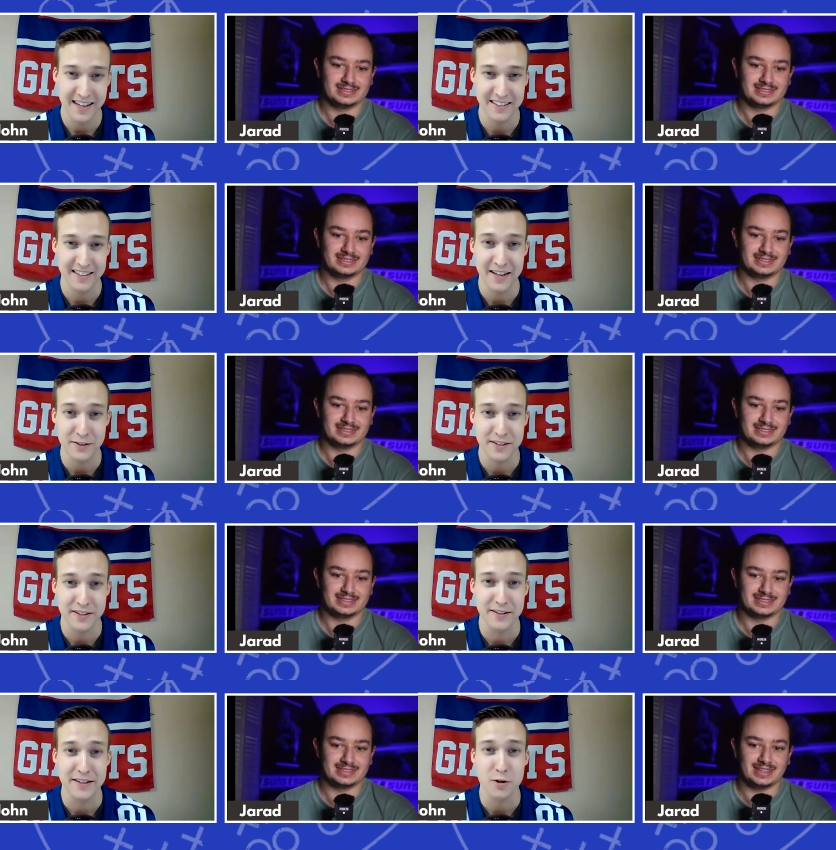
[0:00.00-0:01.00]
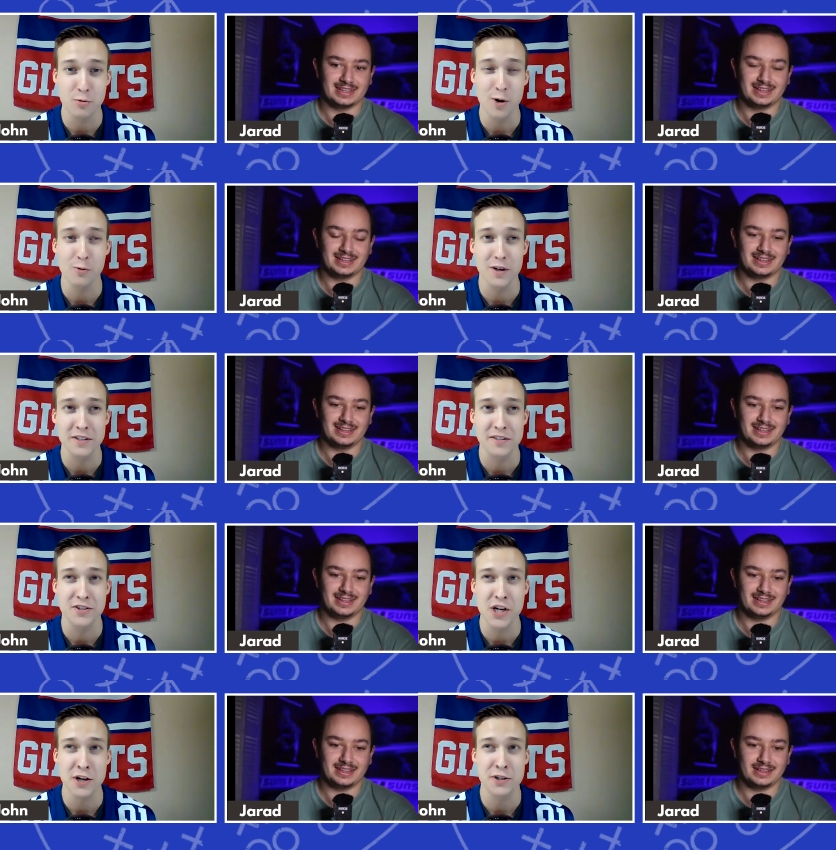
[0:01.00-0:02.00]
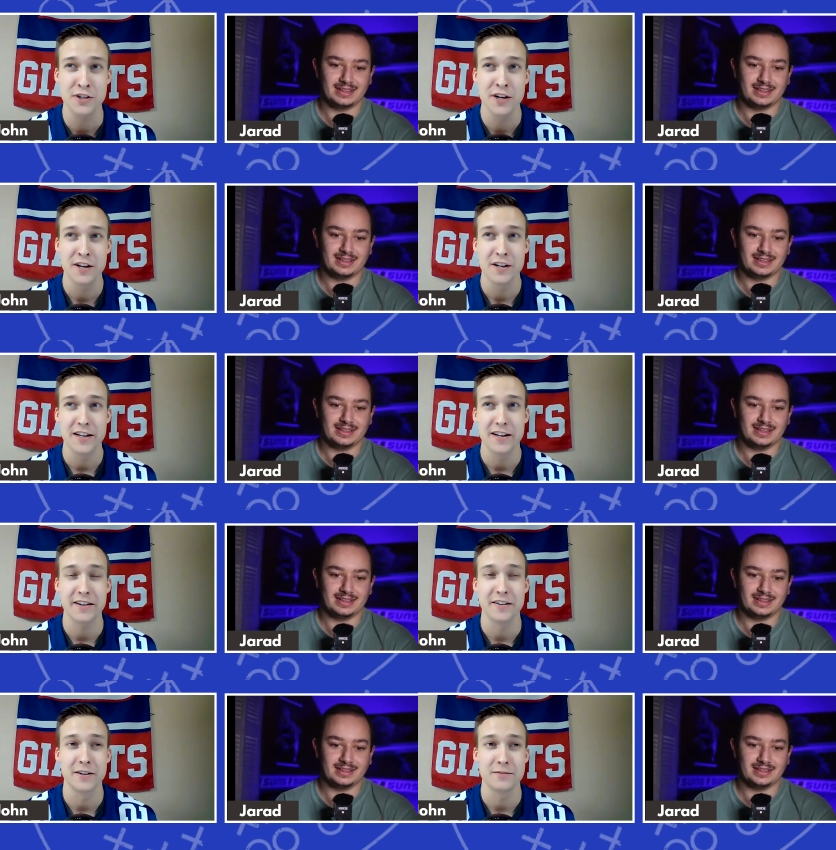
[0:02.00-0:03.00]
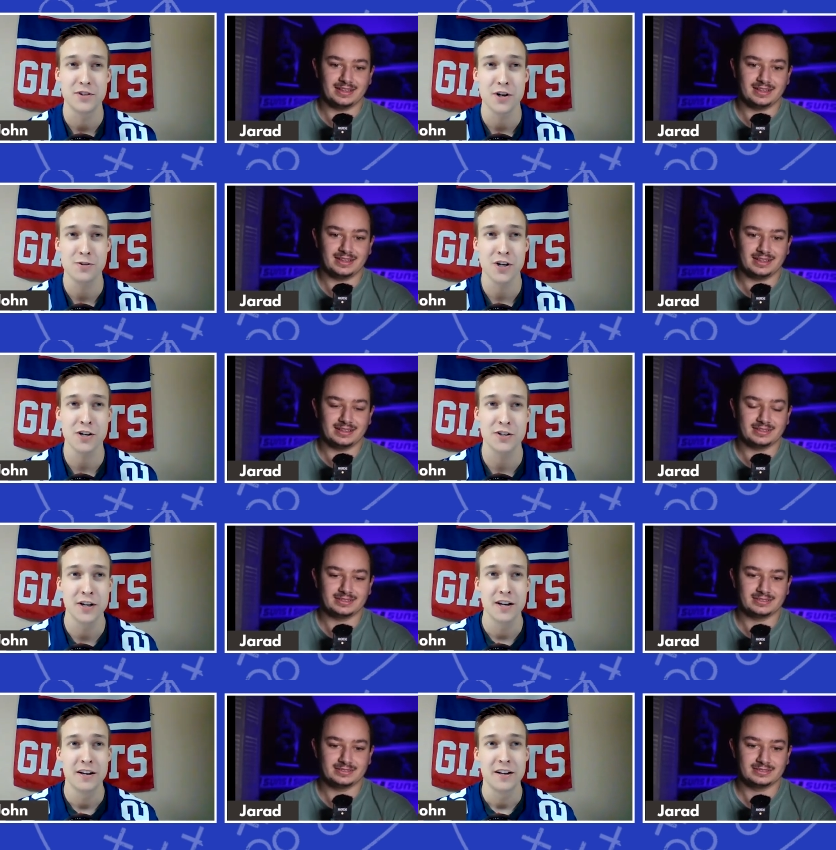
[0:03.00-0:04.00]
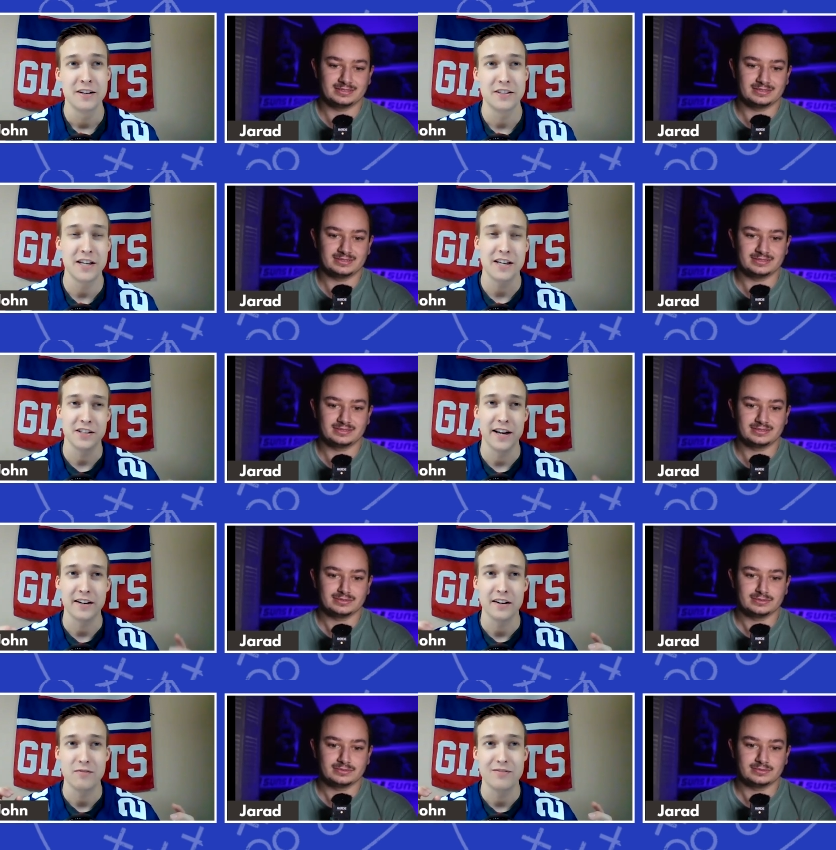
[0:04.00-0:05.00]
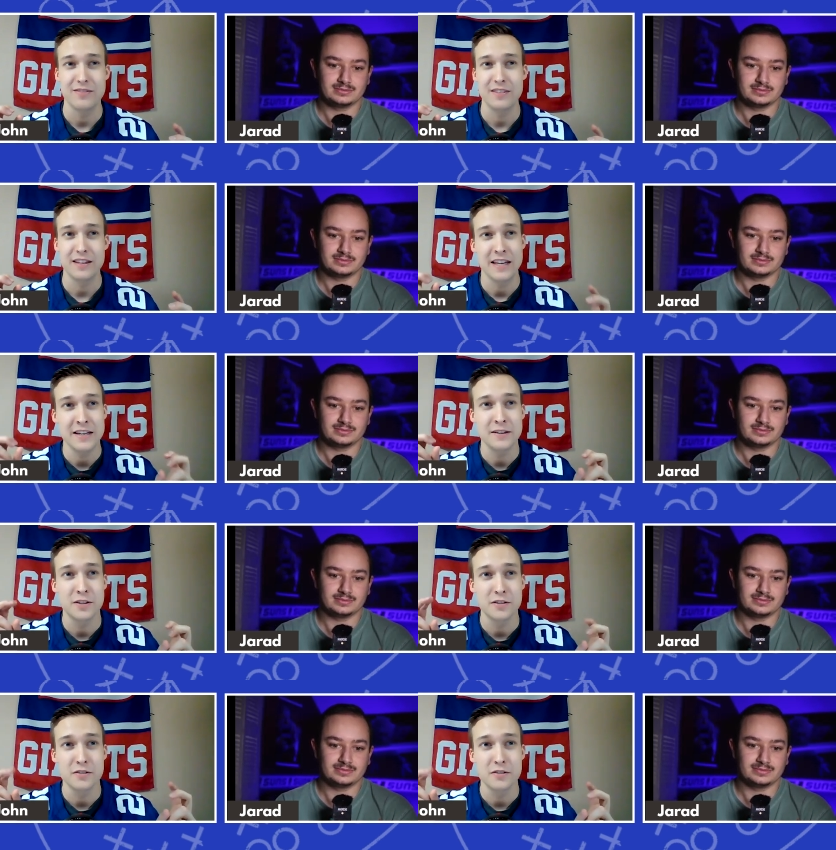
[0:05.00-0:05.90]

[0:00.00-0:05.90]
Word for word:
Speaker 1: the quote was Joe Judge says like he's